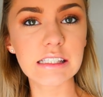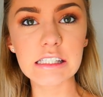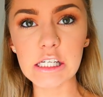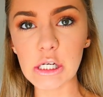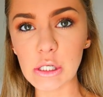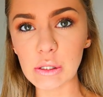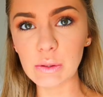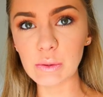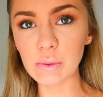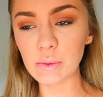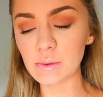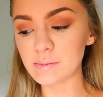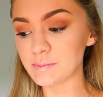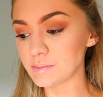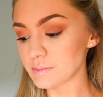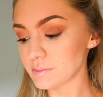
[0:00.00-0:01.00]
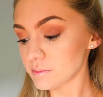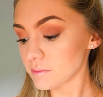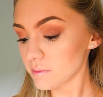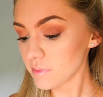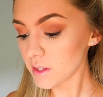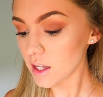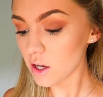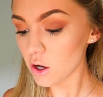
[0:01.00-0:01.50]
So
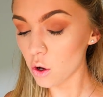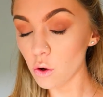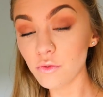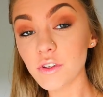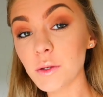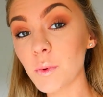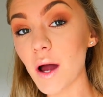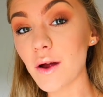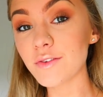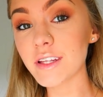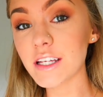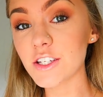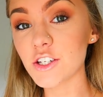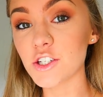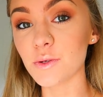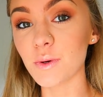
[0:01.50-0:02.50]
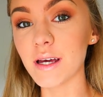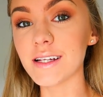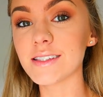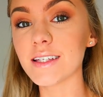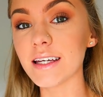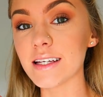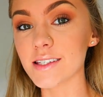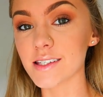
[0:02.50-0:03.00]
hopefully whatever they do to
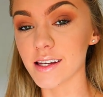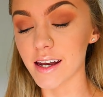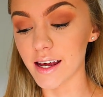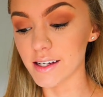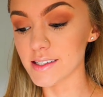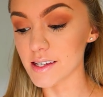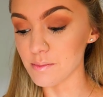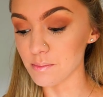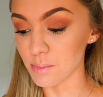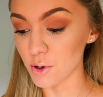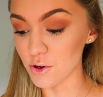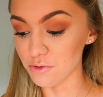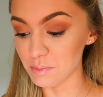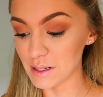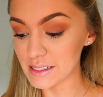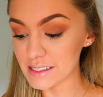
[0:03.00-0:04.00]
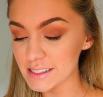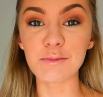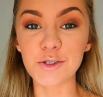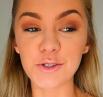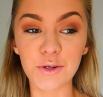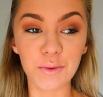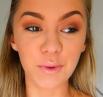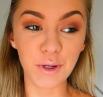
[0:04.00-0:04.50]
it, it's a nice improvement. I'm
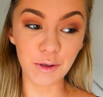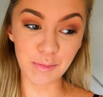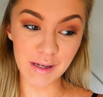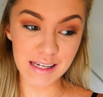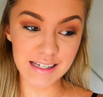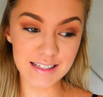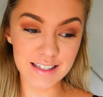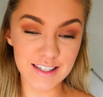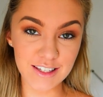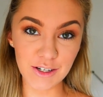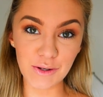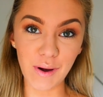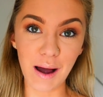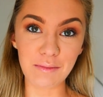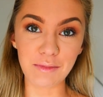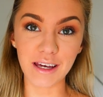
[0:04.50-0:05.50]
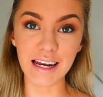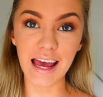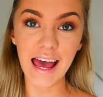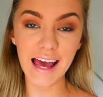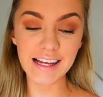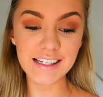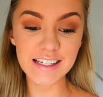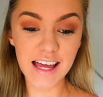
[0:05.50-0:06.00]
sure it will be. So I'm gonna
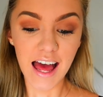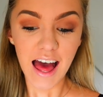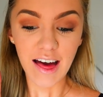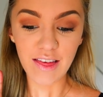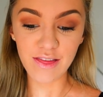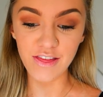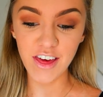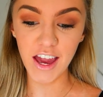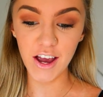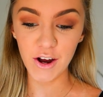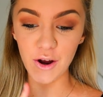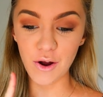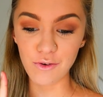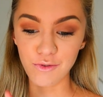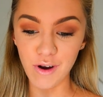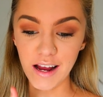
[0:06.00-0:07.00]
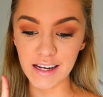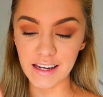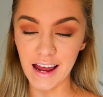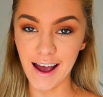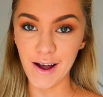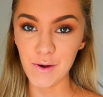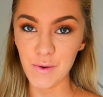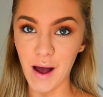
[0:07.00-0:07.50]
head there right
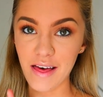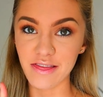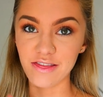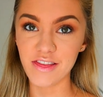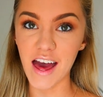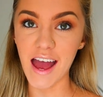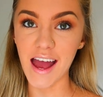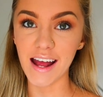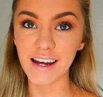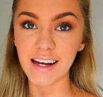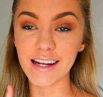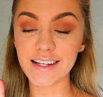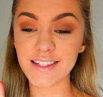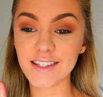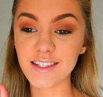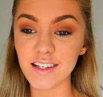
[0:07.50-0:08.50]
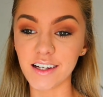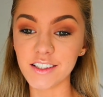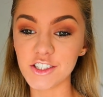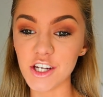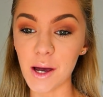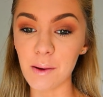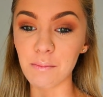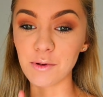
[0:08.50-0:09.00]
now and then it's
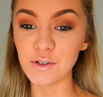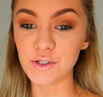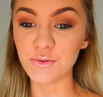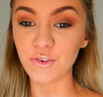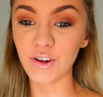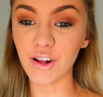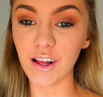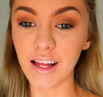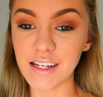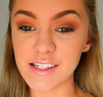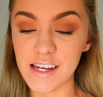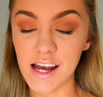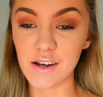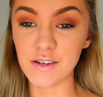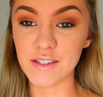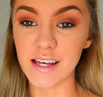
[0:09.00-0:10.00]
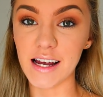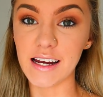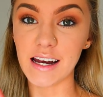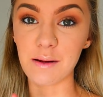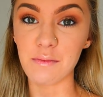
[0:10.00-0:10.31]
such a beautiful day outside.